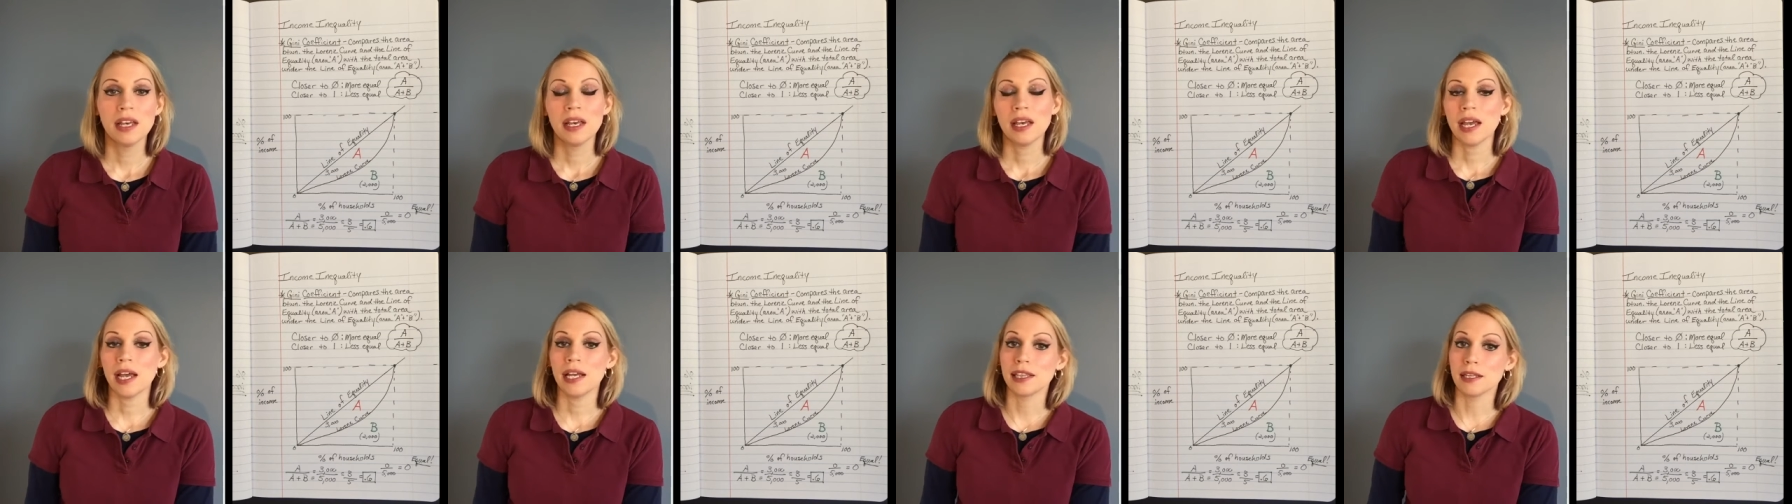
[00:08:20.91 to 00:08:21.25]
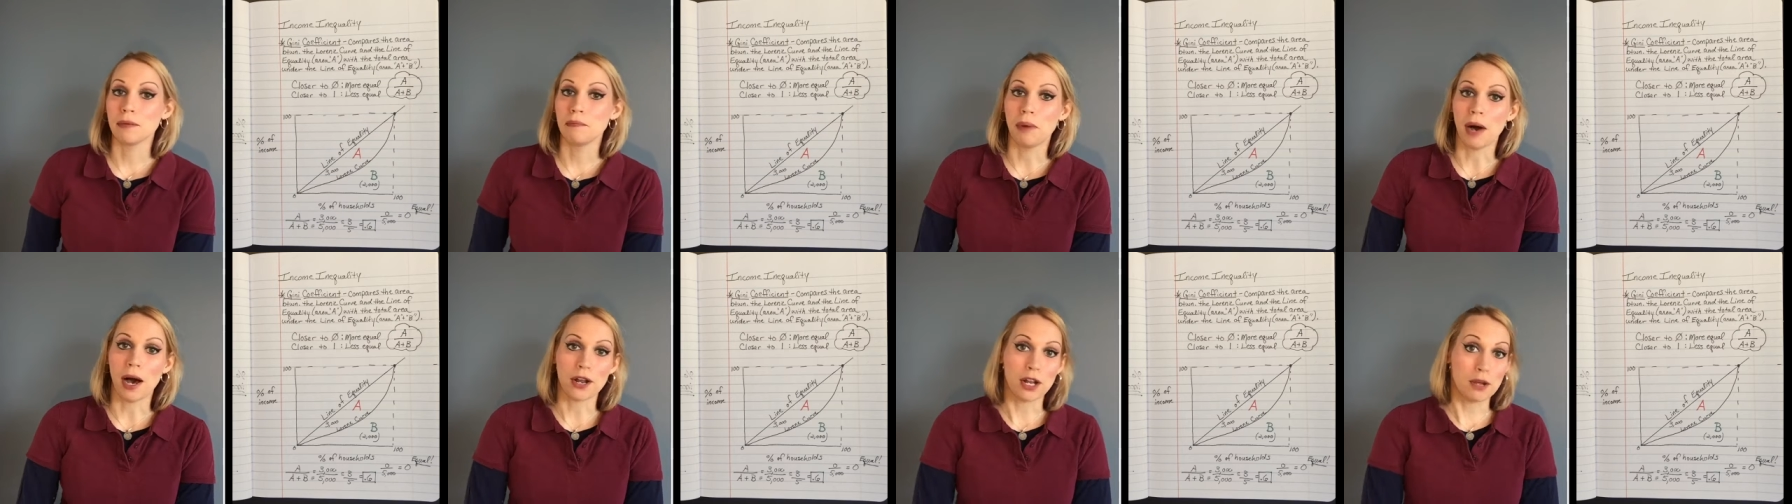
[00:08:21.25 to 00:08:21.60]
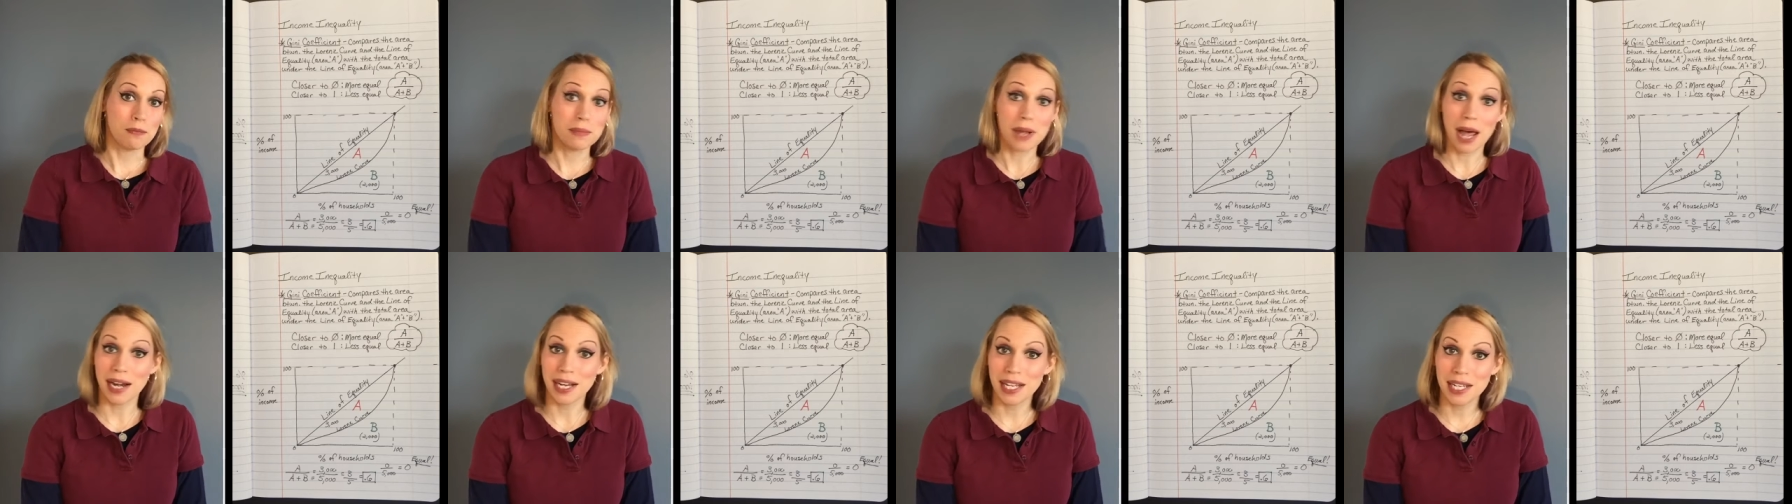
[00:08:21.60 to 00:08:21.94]
and the
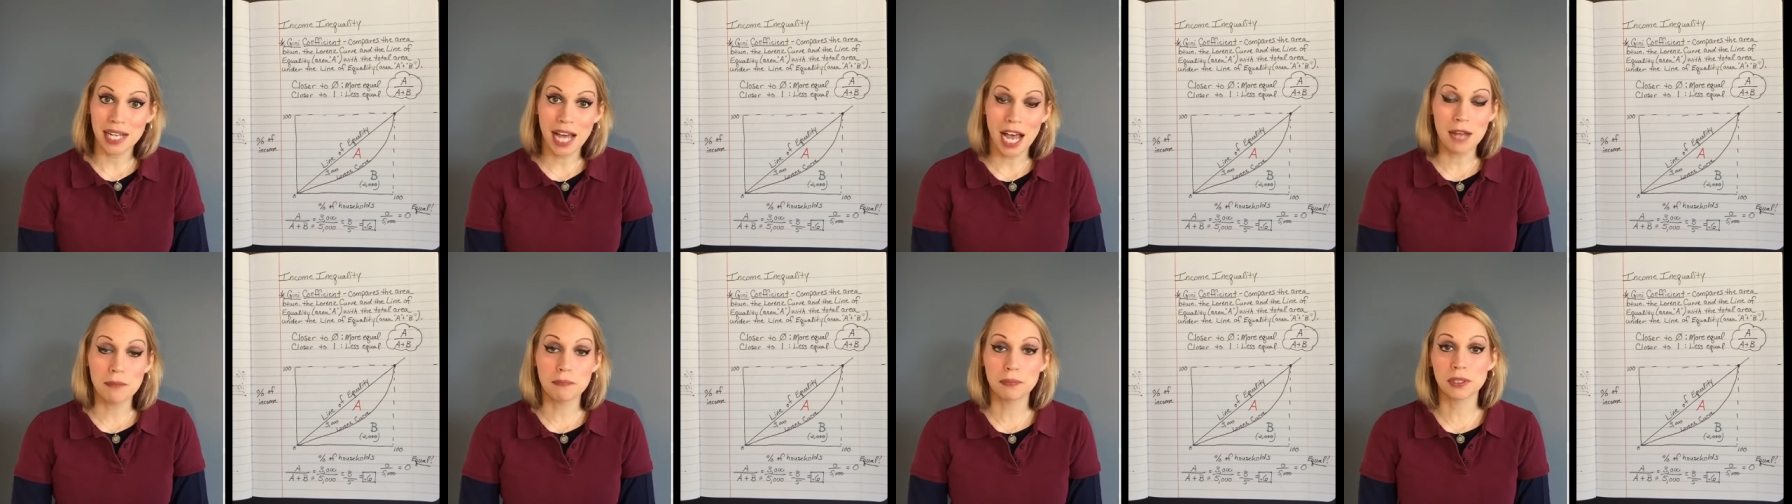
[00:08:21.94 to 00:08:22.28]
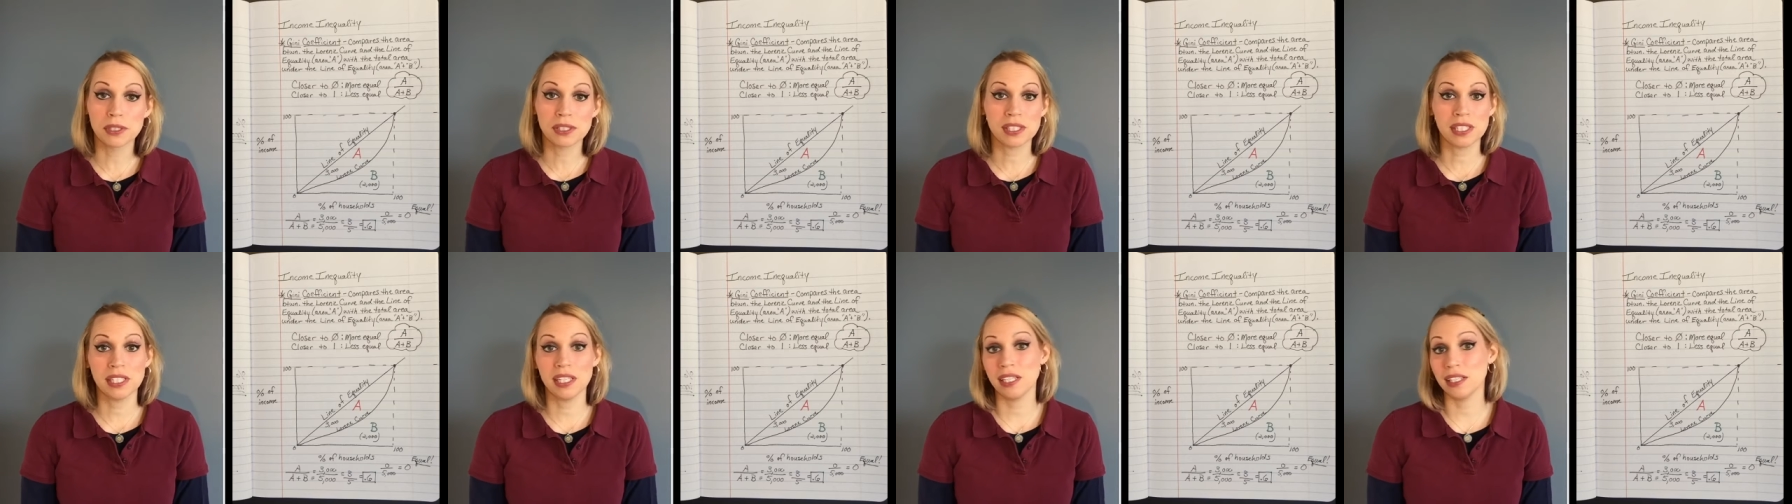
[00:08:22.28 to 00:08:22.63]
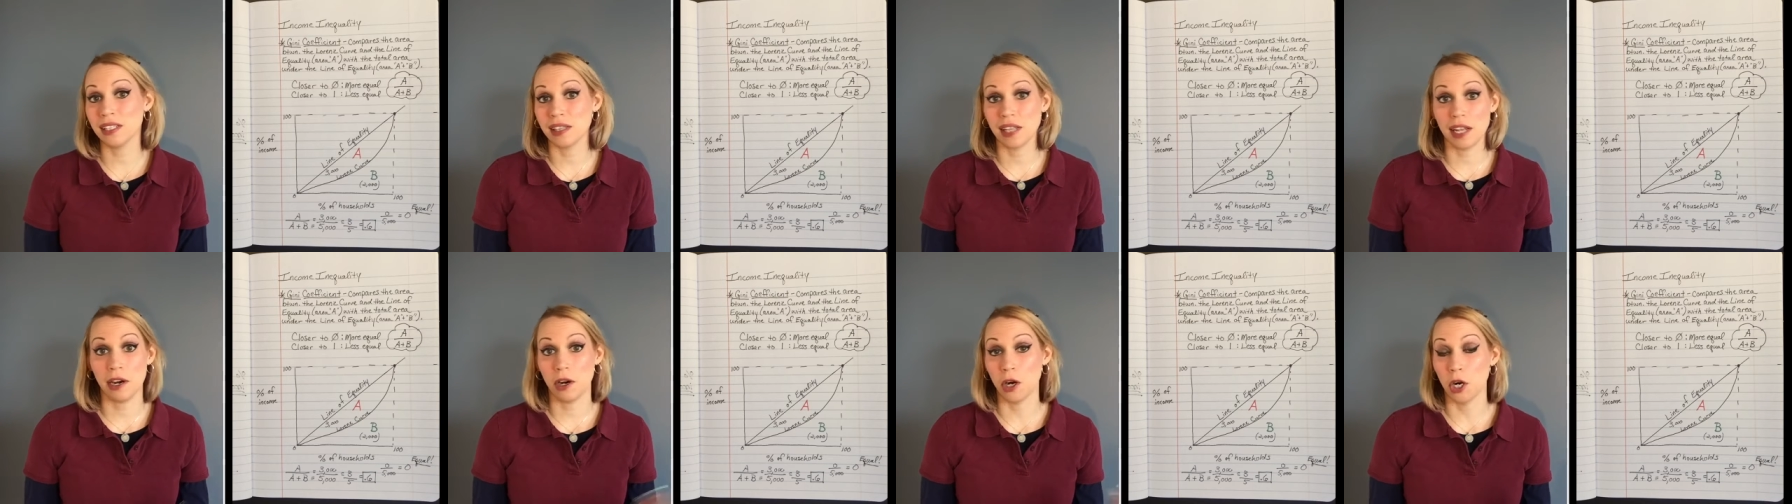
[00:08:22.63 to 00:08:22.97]
bottom
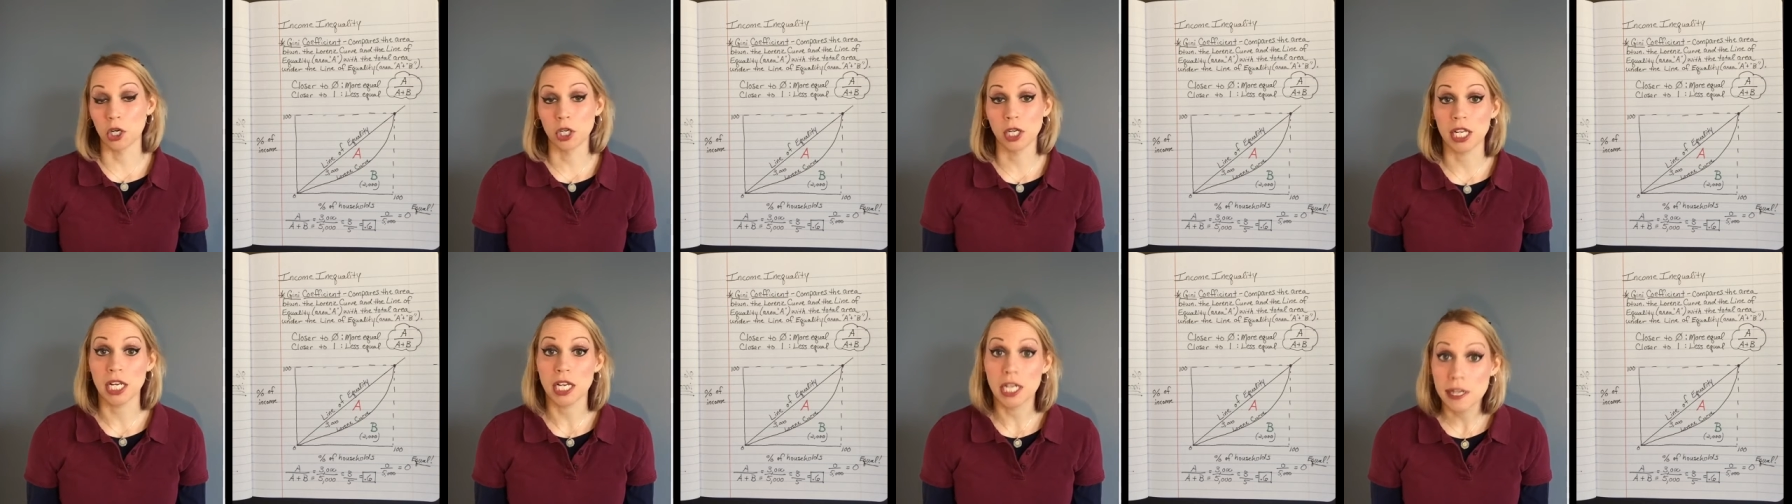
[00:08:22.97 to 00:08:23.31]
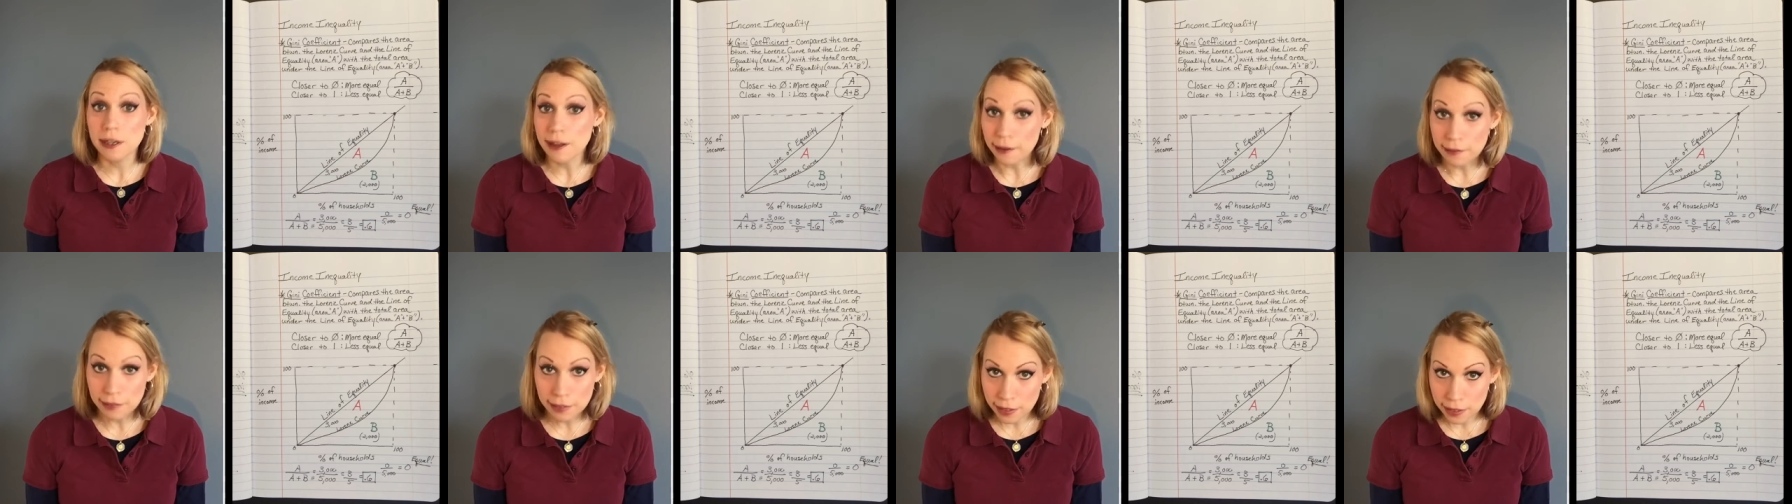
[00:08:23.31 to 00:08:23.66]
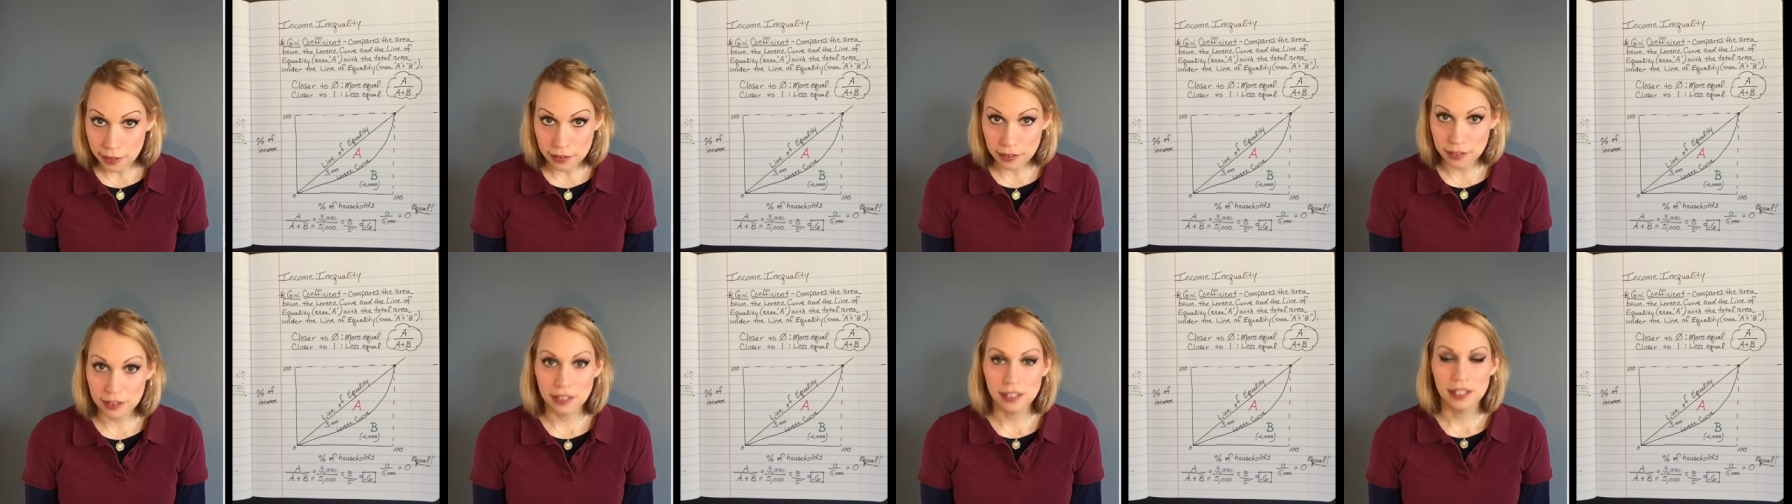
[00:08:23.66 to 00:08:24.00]
99%, they're earning
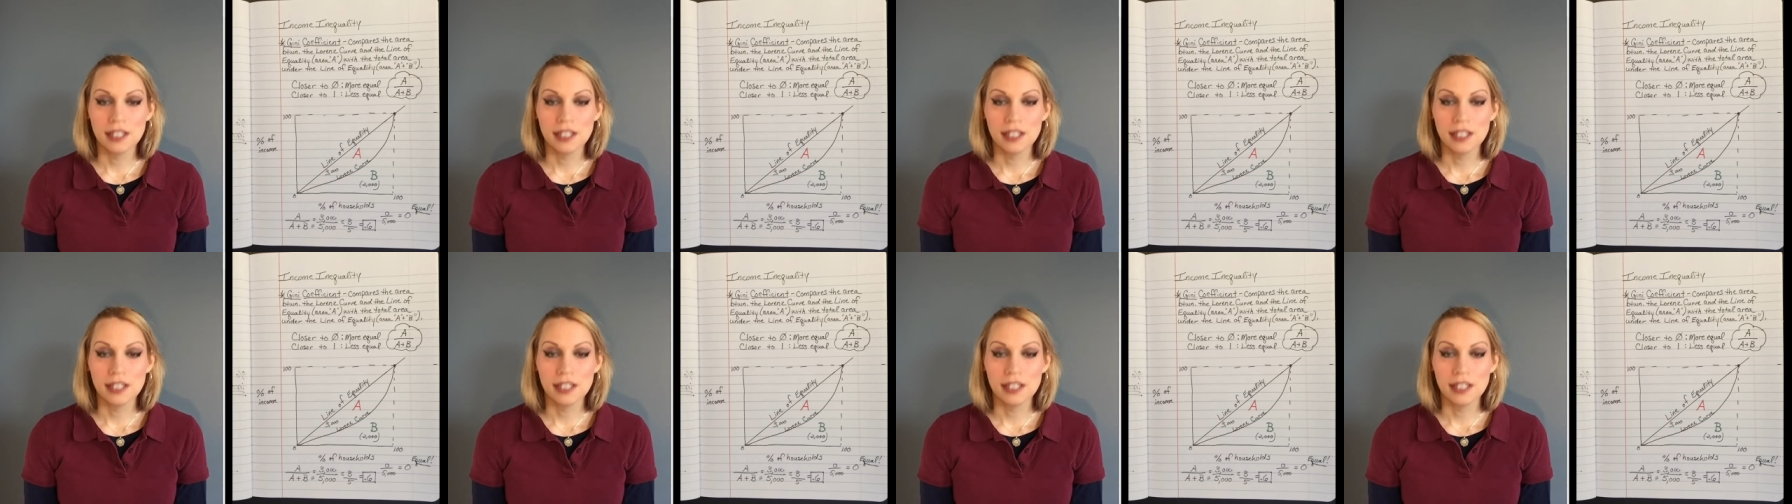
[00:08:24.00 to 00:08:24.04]
nothing.